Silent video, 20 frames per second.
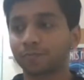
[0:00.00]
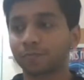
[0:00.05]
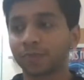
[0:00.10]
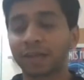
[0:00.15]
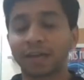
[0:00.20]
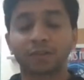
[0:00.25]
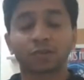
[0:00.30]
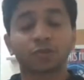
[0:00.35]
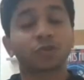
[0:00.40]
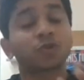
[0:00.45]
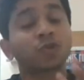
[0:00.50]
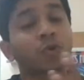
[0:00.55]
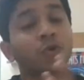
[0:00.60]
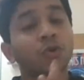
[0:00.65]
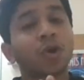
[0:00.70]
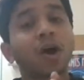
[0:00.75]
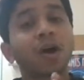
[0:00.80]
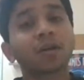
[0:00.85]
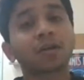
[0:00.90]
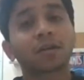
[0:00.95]
Yeah, so do
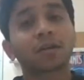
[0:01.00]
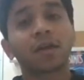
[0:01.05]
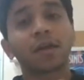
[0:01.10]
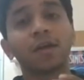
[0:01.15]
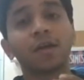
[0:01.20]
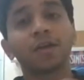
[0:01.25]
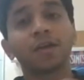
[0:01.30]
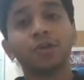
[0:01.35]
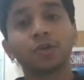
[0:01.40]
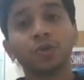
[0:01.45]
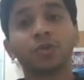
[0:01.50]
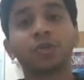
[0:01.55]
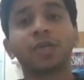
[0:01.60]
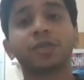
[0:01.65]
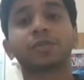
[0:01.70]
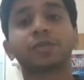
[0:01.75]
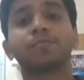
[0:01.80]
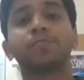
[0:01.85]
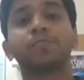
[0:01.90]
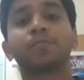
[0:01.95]
not do
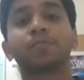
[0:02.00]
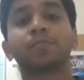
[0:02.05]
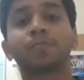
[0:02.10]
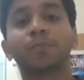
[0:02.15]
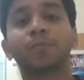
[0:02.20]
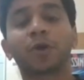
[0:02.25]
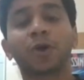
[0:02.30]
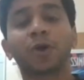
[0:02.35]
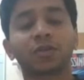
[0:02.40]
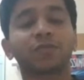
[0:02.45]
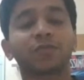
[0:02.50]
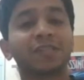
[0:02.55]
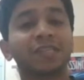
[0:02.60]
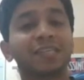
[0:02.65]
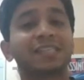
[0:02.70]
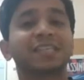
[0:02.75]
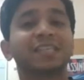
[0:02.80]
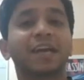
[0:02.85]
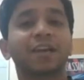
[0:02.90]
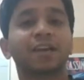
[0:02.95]
this because of
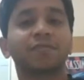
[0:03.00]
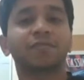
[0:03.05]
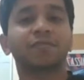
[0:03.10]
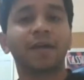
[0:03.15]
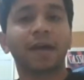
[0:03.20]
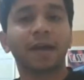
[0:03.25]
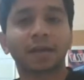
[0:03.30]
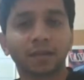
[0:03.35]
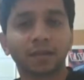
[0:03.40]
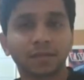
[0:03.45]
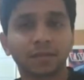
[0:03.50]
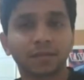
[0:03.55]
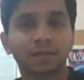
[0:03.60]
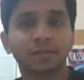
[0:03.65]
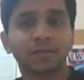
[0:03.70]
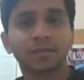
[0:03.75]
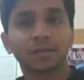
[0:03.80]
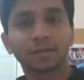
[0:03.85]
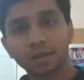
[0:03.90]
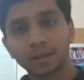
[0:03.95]
these kind of
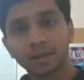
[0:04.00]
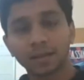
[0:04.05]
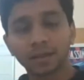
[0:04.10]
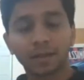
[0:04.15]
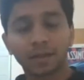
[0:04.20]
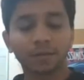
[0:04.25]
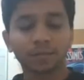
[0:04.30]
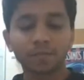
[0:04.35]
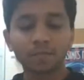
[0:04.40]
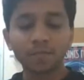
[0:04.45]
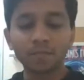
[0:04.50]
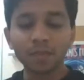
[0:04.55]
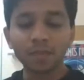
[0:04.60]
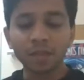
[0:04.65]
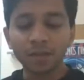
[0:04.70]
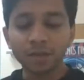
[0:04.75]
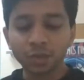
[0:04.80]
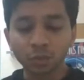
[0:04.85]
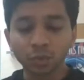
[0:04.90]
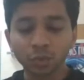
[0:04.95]
factors.
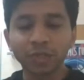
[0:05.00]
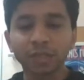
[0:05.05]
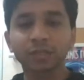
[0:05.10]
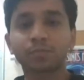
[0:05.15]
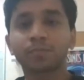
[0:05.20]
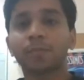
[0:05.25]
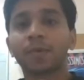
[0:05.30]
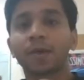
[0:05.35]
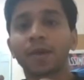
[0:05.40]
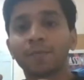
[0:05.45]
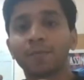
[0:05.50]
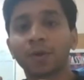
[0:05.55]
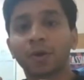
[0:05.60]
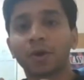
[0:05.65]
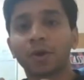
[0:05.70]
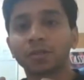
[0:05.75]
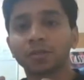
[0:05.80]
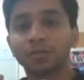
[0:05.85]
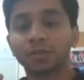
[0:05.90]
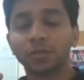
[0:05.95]
Do this
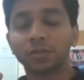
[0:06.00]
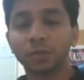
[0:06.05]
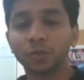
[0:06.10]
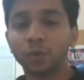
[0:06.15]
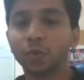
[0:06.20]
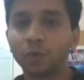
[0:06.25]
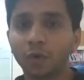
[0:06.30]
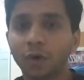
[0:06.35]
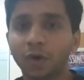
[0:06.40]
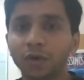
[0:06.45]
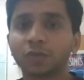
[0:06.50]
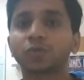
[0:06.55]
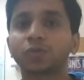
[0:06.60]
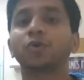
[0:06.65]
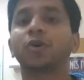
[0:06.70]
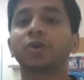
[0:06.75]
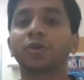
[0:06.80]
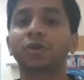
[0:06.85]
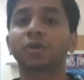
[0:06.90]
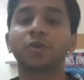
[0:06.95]
because you want
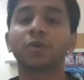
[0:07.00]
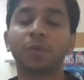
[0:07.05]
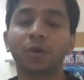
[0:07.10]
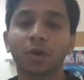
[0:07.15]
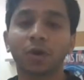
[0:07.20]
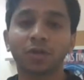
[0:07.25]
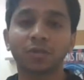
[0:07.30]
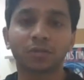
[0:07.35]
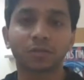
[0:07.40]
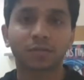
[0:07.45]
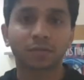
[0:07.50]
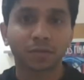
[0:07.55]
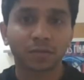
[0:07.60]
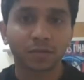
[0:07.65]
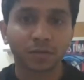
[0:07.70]
to or because